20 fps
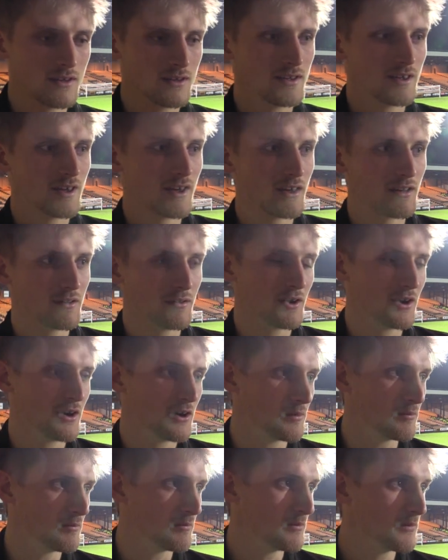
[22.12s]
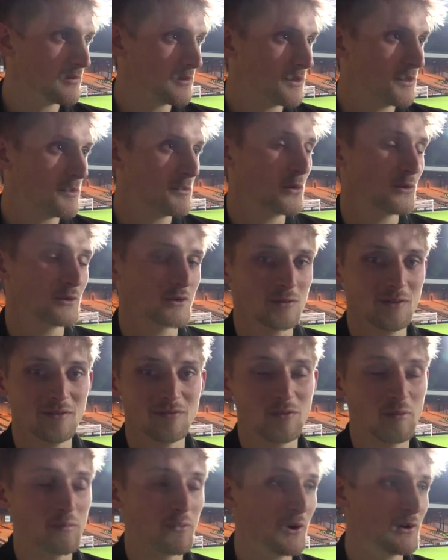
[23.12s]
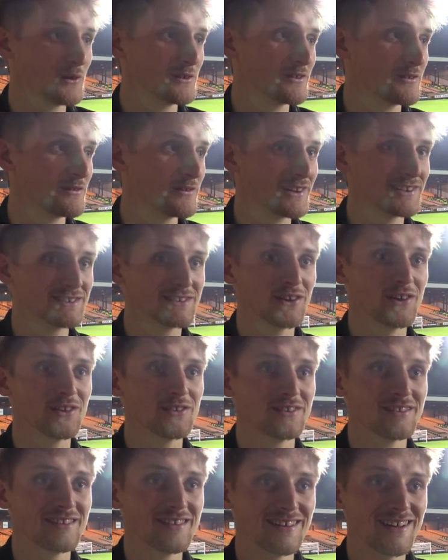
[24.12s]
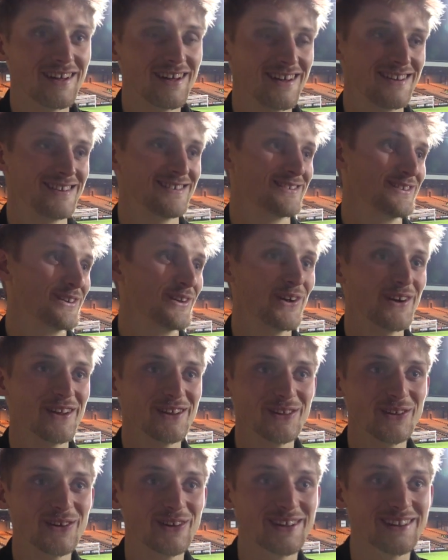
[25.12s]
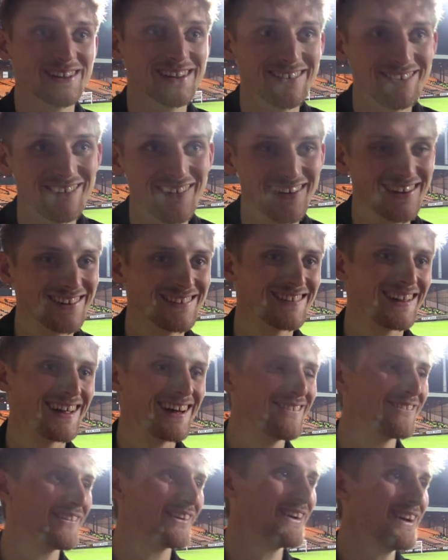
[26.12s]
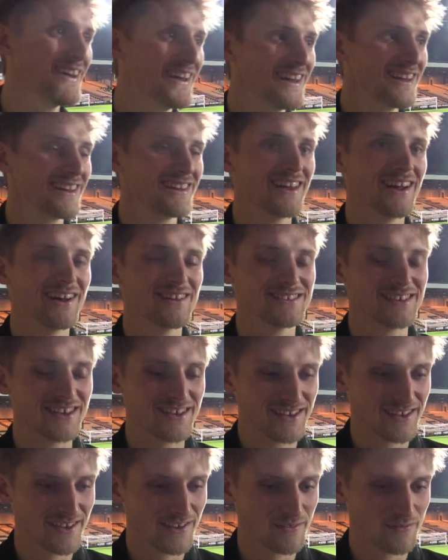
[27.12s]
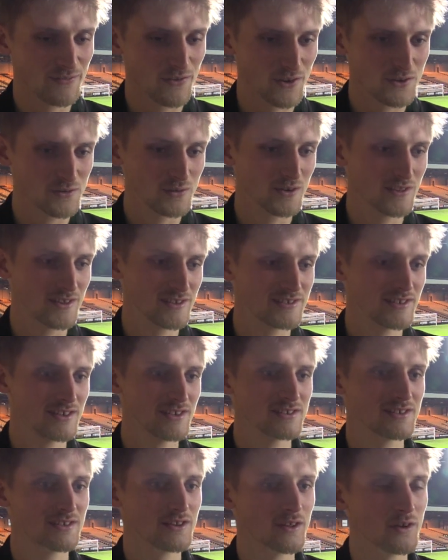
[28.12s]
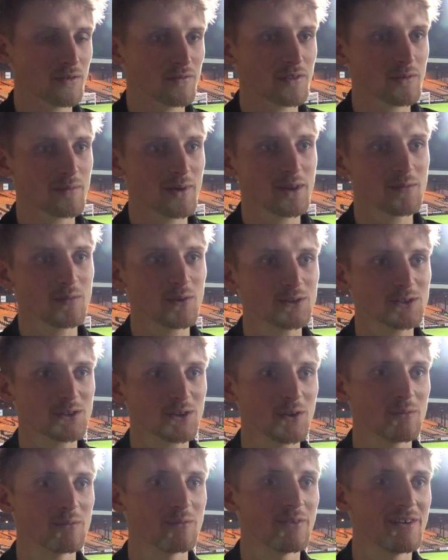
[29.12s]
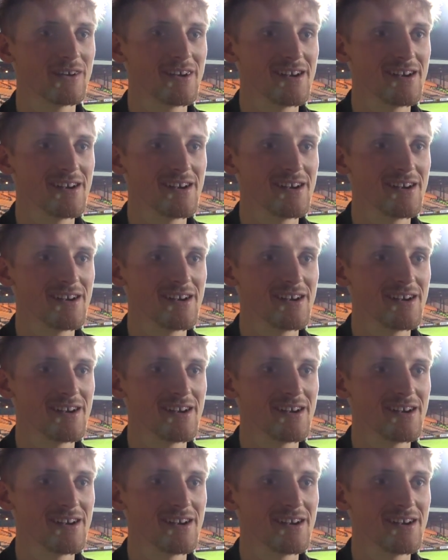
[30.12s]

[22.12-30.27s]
Yeah, the ball's come in front post and I flicked it on. It's gone in, luckily, I'm not going to lie. But yeah, I'll take it. First one of the season, hopefully many more to come.